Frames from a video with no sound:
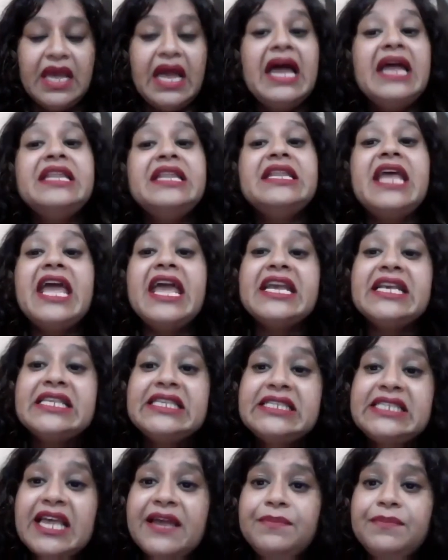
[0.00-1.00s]
and
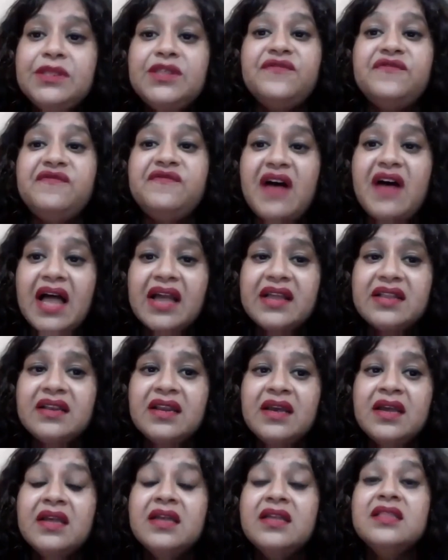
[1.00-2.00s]
accept the fact
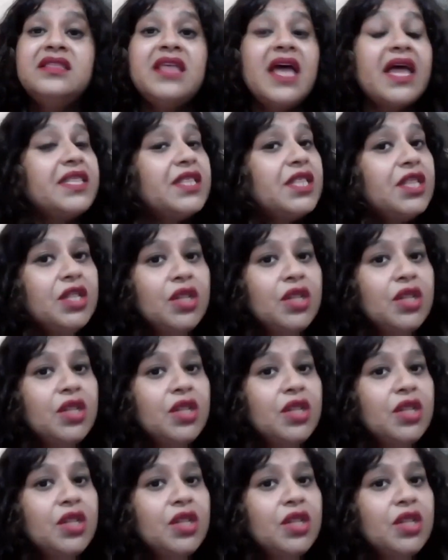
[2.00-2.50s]
that